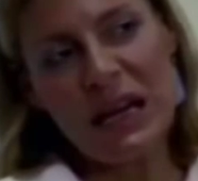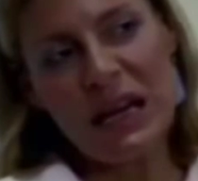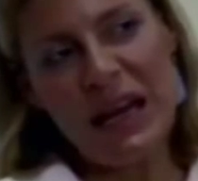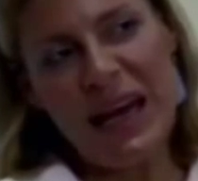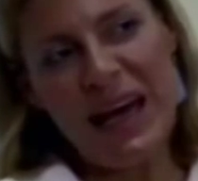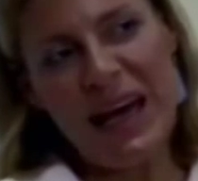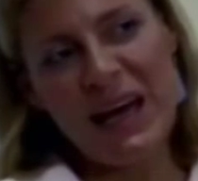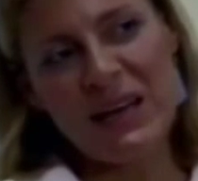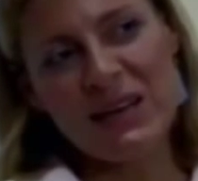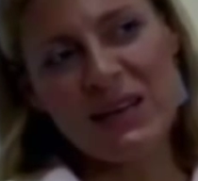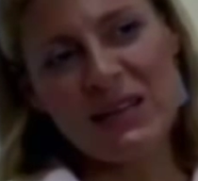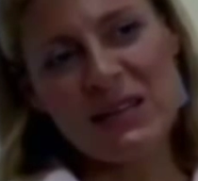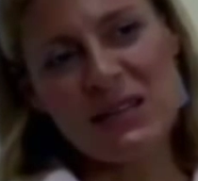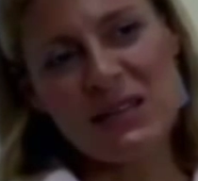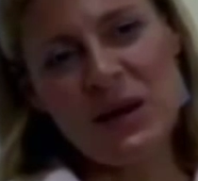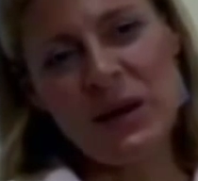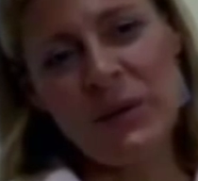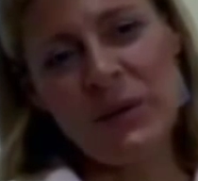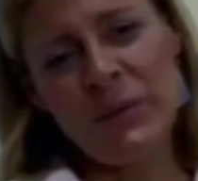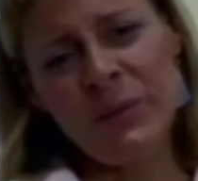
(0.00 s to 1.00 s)
And
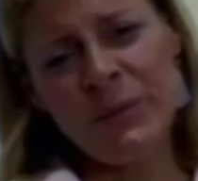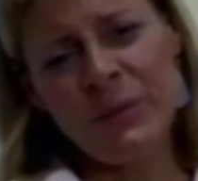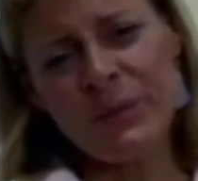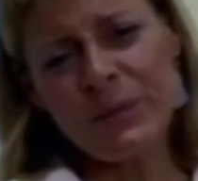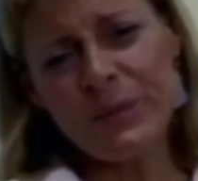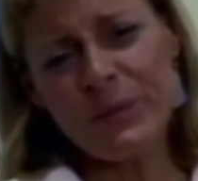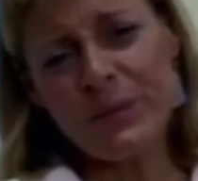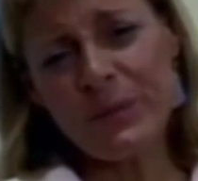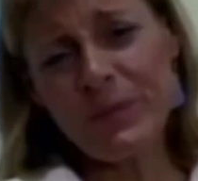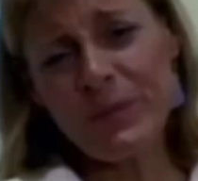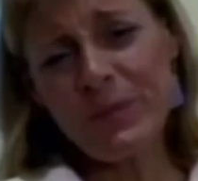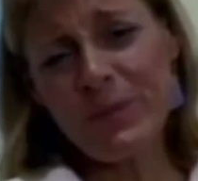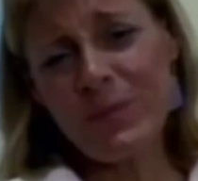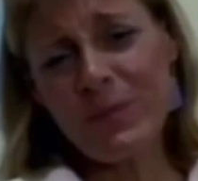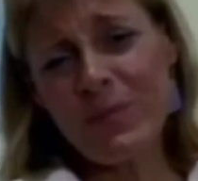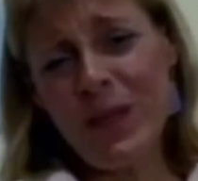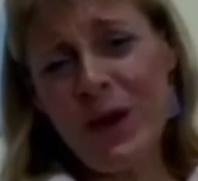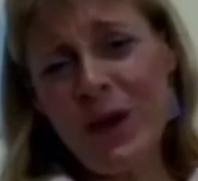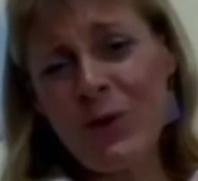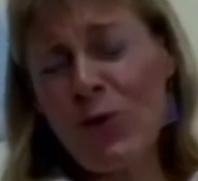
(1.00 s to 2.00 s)

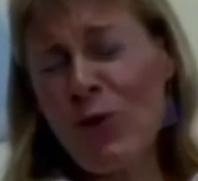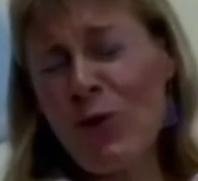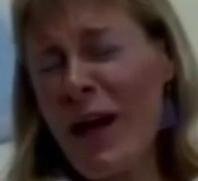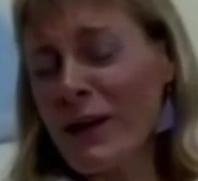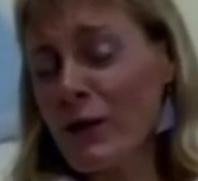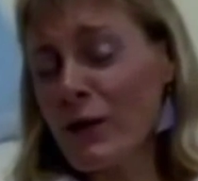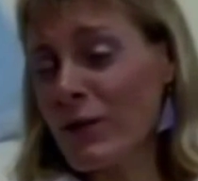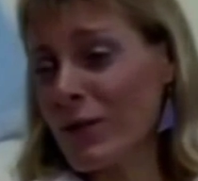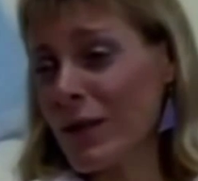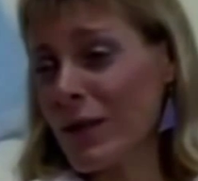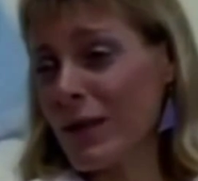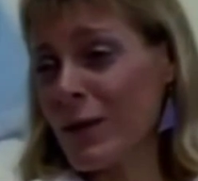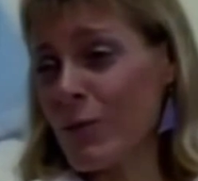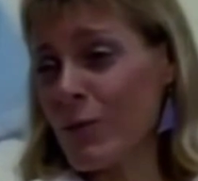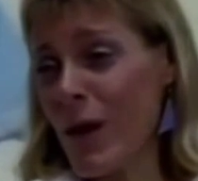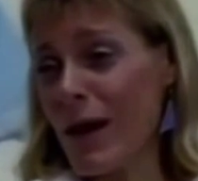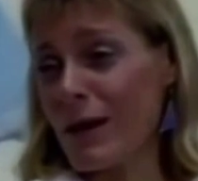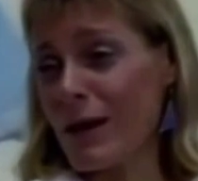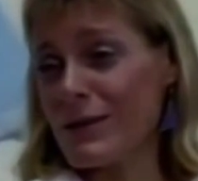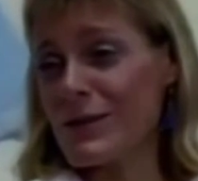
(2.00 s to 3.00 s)
all I could think
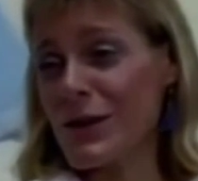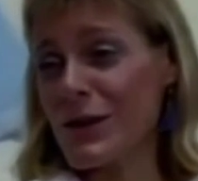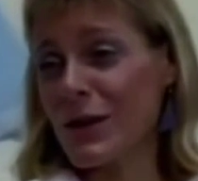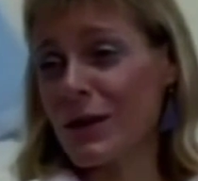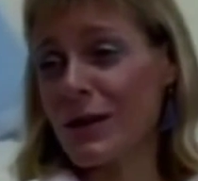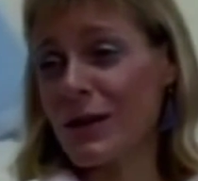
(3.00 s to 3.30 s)
about during that